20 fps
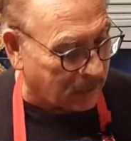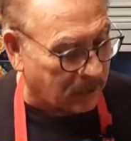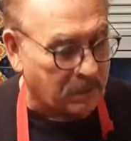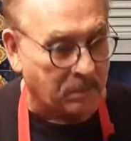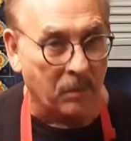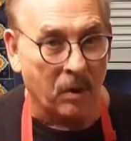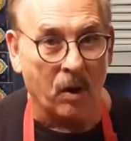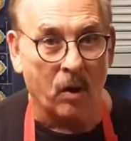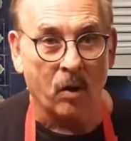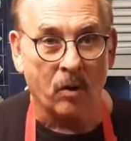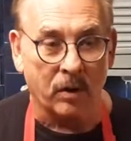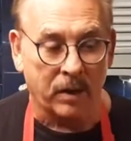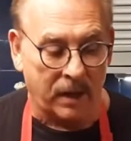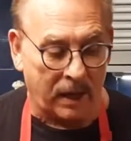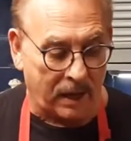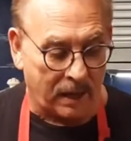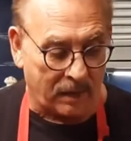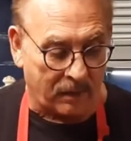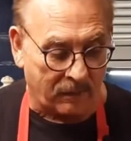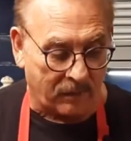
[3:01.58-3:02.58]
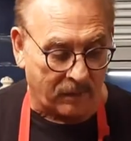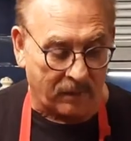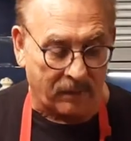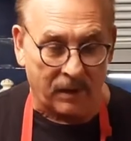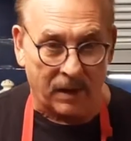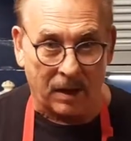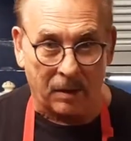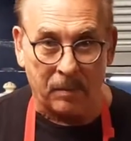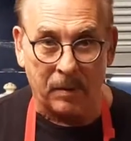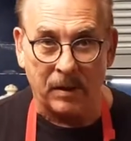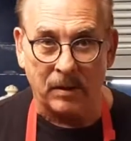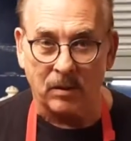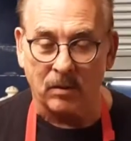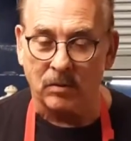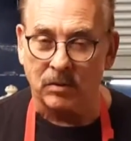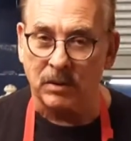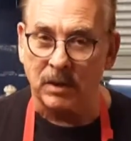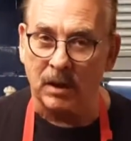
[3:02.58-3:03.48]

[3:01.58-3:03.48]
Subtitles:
small can of jalapenos.